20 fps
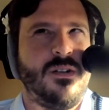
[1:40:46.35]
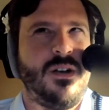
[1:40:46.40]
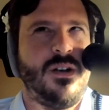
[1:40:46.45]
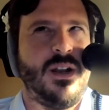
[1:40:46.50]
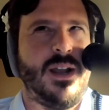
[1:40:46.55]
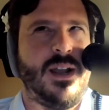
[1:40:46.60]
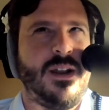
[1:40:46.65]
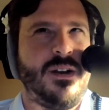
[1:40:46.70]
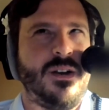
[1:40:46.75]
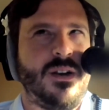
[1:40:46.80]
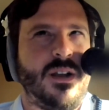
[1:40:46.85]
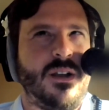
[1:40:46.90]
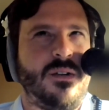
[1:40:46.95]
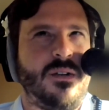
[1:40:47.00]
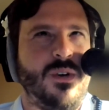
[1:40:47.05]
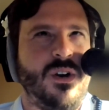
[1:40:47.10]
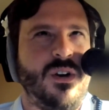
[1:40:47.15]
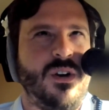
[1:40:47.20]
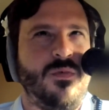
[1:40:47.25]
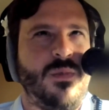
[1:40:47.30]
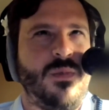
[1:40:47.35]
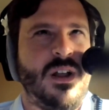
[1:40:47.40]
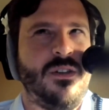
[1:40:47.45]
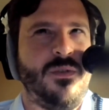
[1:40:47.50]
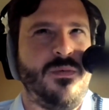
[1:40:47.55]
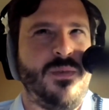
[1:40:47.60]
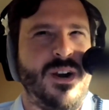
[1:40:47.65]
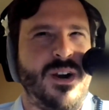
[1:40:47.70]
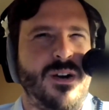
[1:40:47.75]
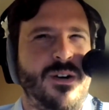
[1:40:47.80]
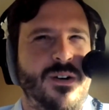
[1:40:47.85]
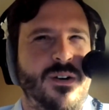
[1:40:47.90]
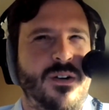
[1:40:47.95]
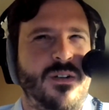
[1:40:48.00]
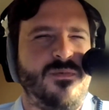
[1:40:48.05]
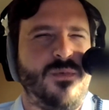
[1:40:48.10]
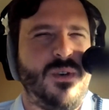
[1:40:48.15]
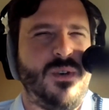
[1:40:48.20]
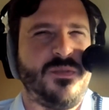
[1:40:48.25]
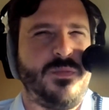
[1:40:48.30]
And we're well aware
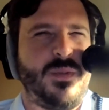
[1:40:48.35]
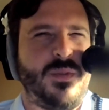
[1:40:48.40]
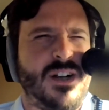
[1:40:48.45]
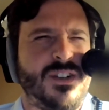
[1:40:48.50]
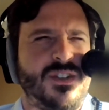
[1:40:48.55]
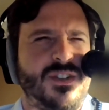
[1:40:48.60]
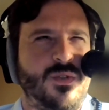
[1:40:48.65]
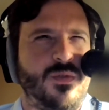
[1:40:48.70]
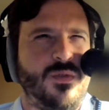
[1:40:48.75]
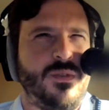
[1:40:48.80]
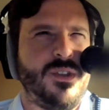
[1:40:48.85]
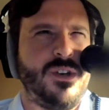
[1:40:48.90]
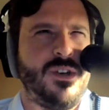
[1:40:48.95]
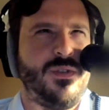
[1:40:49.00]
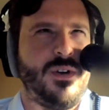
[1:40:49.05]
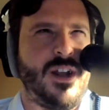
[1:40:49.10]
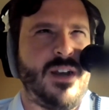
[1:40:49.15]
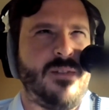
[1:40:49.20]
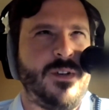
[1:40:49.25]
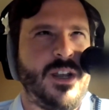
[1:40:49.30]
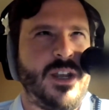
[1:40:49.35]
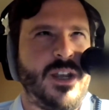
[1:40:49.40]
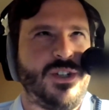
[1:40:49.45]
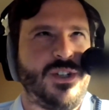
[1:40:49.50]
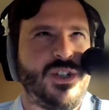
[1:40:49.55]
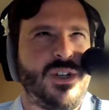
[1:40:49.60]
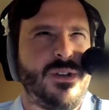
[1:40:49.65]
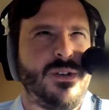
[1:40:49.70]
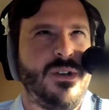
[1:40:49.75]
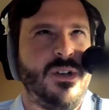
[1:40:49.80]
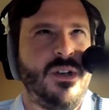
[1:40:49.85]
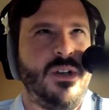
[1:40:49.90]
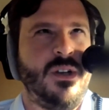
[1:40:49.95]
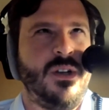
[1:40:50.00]
of what's possible with indoor navigation